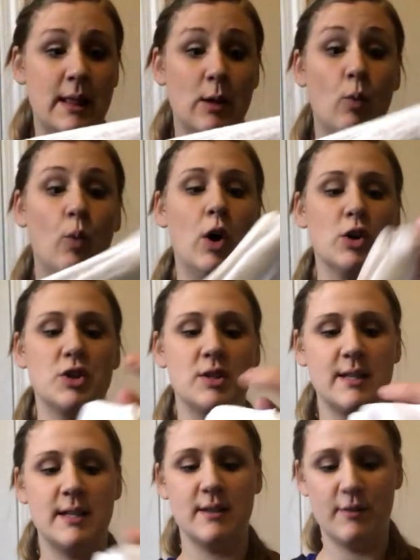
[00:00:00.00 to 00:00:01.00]
in the wash
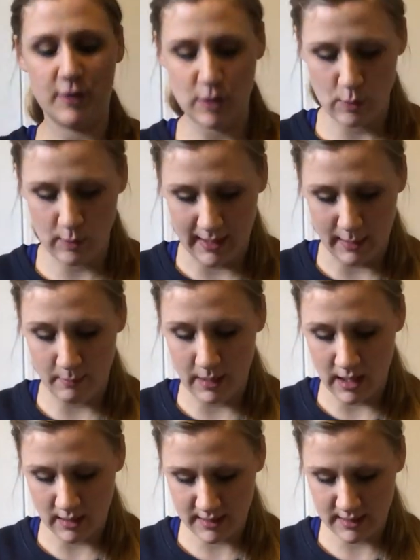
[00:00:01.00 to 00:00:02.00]
because there's a few like
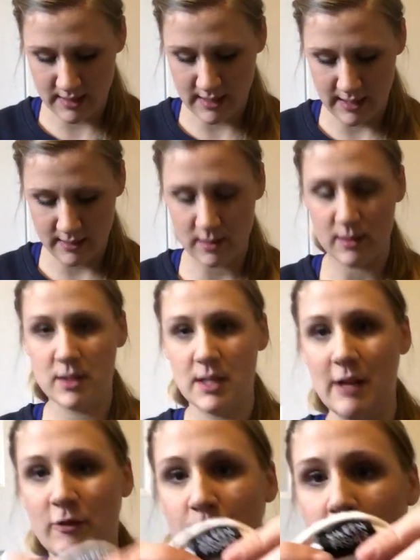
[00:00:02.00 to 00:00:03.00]
marks and stains and
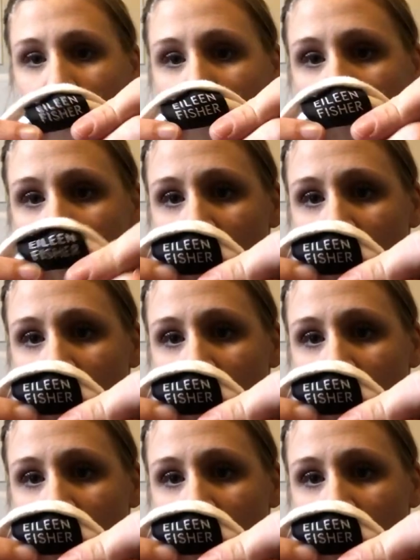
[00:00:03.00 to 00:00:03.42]
stuff, but